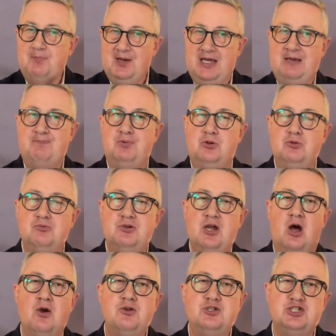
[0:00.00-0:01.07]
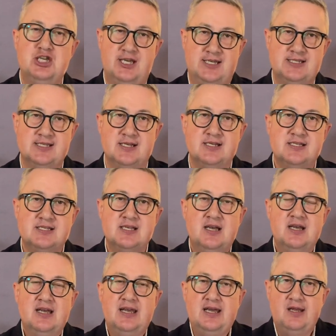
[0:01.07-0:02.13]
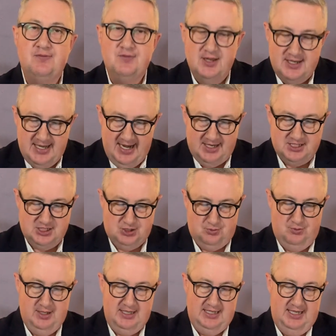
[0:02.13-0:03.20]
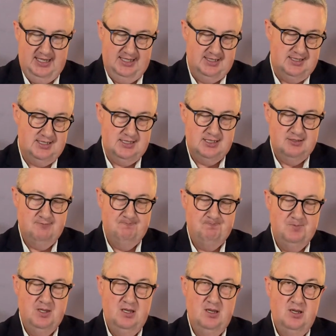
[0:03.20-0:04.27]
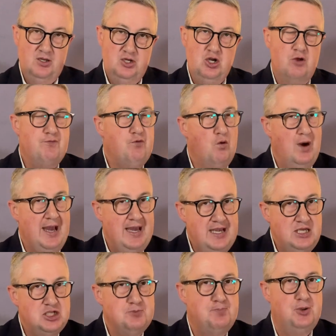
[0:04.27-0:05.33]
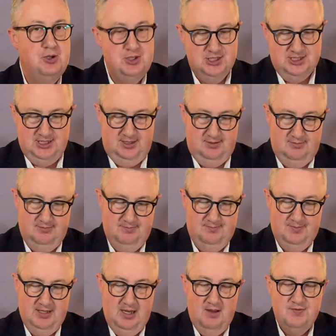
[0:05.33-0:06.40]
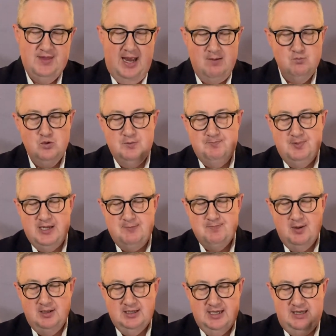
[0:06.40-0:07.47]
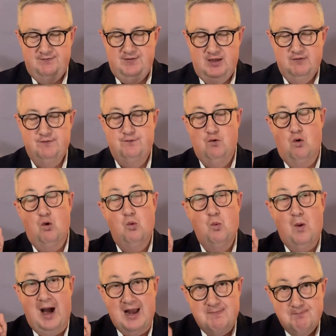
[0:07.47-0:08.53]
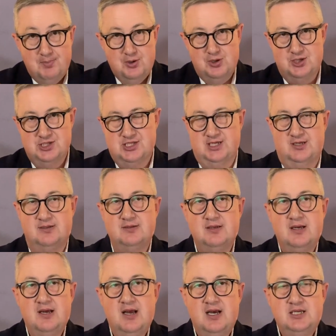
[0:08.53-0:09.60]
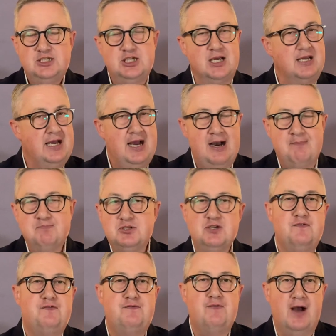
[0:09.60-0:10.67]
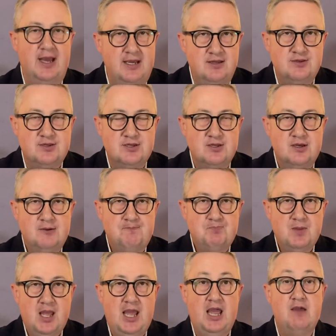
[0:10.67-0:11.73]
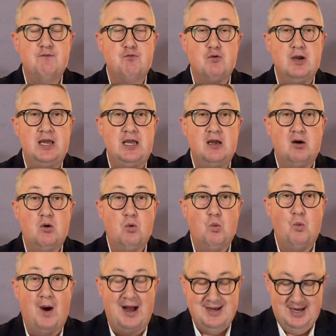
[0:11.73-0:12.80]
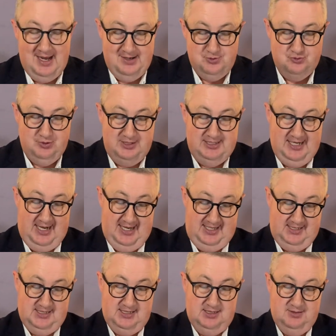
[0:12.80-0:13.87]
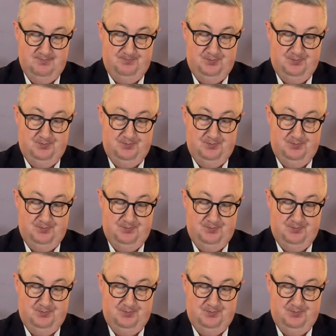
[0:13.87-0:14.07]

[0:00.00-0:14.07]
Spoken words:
people know Jesus in the next 3 years. You know, for each person That would be believing for one person to come to faith every 100 days.